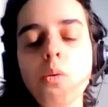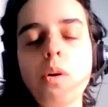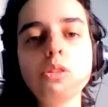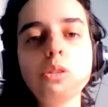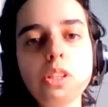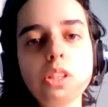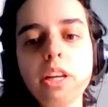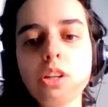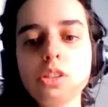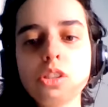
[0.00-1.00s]
well,
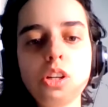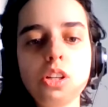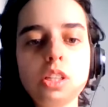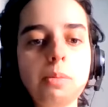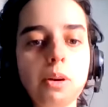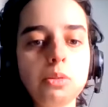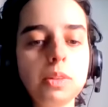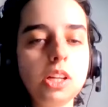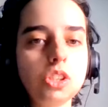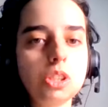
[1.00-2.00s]
especially concerned about the
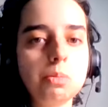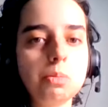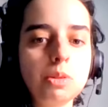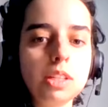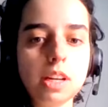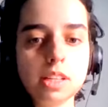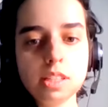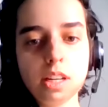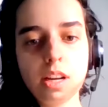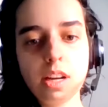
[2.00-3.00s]
relationship between
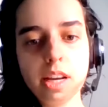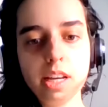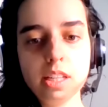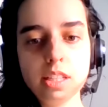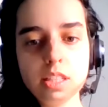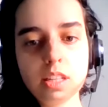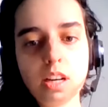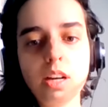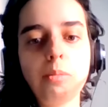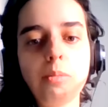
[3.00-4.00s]
data and
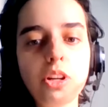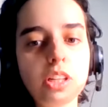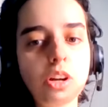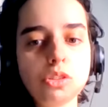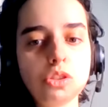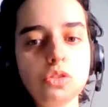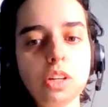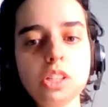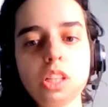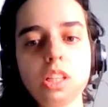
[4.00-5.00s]
market
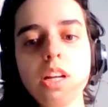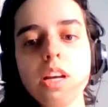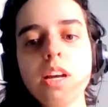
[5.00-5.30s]
concentration,